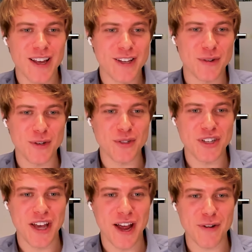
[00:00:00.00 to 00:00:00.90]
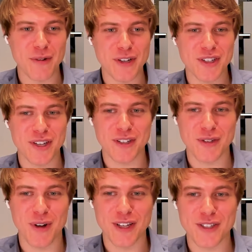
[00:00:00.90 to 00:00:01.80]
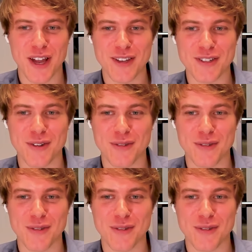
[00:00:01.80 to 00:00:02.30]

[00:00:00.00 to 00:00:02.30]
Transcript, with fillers: to reducing ai risk and to what extent so